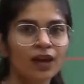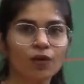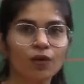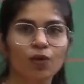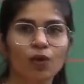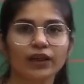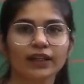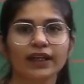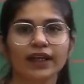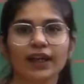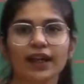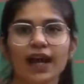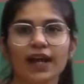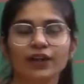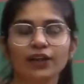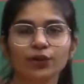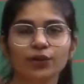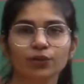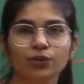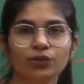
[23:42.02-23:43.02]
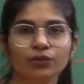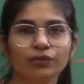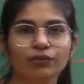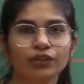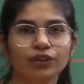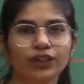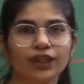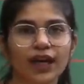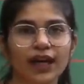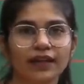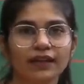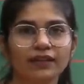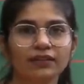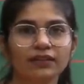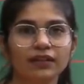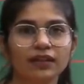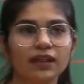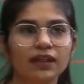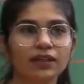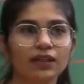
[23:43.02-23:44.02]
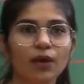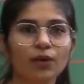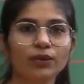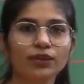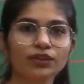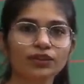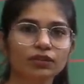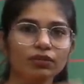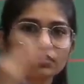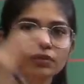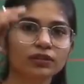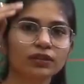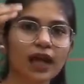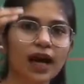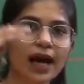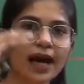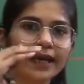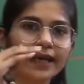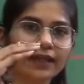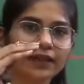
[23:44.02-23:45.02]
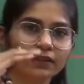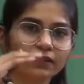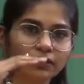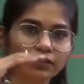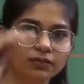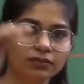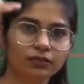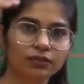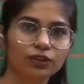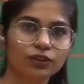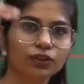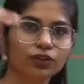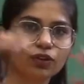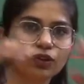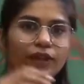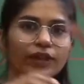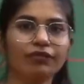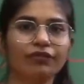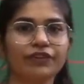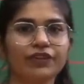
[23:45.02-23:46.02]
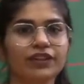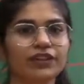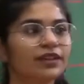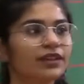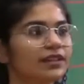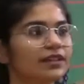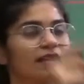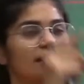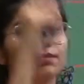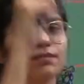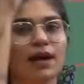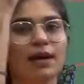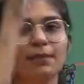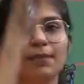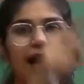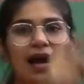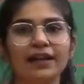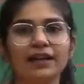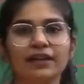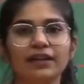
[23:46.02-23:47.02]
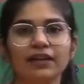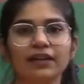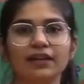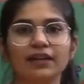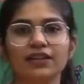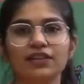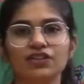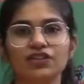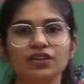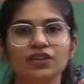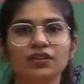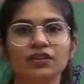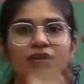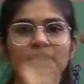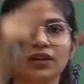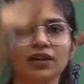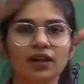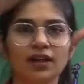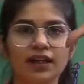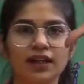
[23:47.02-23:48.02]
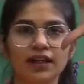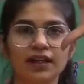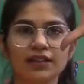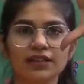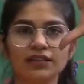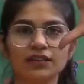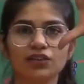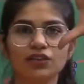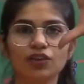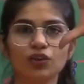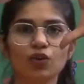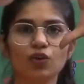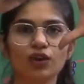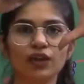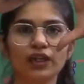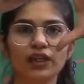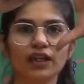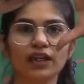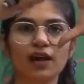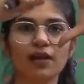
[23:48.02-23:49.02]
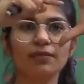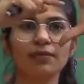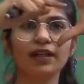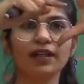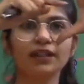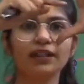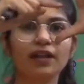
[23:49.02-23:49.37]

What can I do for that? Now it's dying. If this is my battery region, it's slowly coming